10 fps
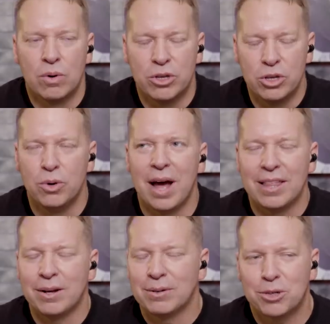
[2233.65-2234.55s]
you, uh,
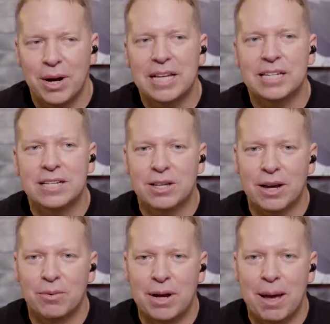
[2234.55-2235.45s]
what's crazy is
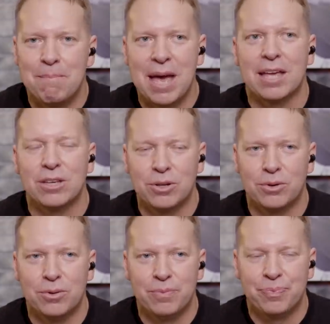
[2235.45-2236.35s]
like when I met
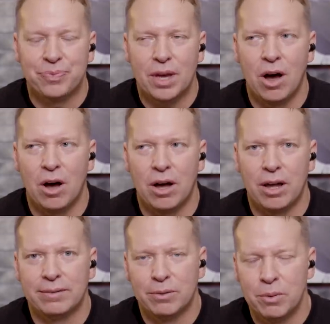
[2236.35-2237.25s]
you
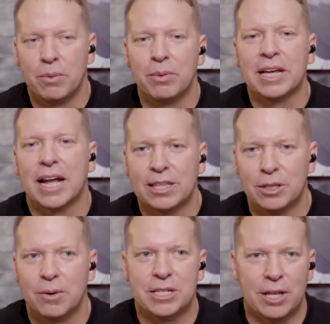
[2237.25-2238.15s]
on, when we really got to
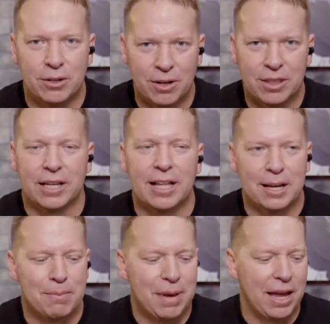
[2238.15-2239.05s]
know each other on Think Like
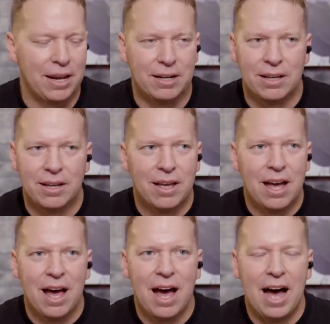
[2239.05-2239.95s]
a Man,
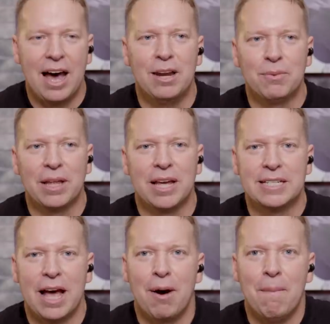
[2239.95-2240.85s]
I didn't realize
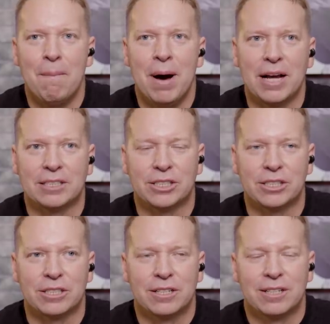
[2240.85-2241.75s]
how
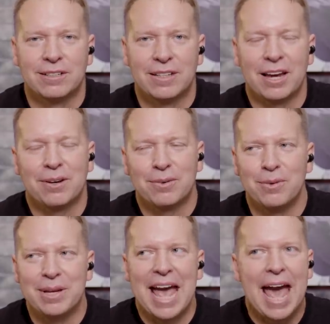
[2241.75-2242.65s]
much like
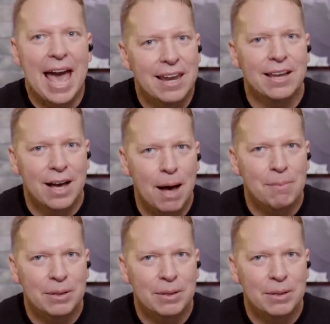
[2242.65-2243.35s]
we had in common.